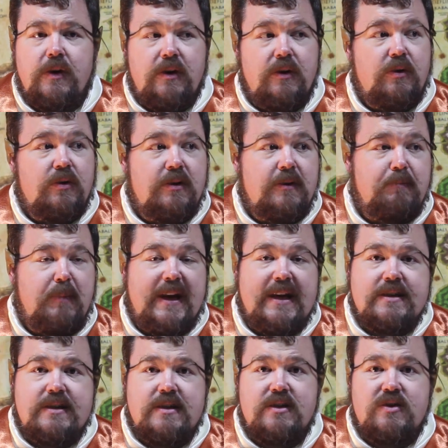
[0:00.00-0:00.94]
or a
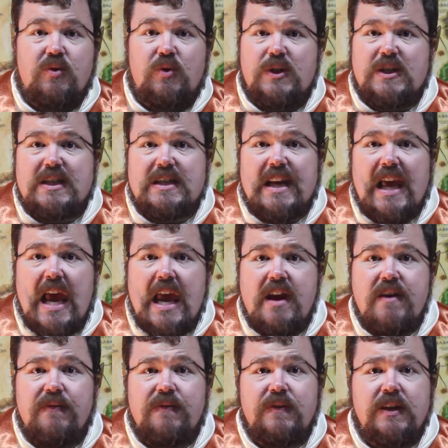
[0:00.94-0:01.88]
peasant or a
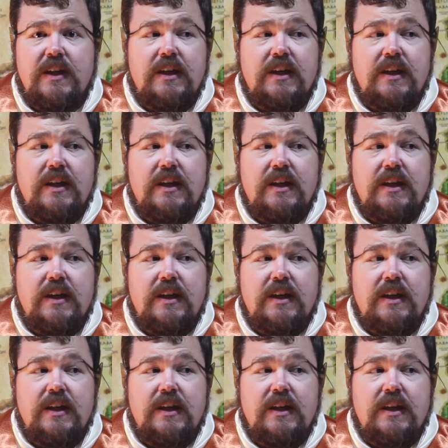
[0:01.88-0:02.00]
slave,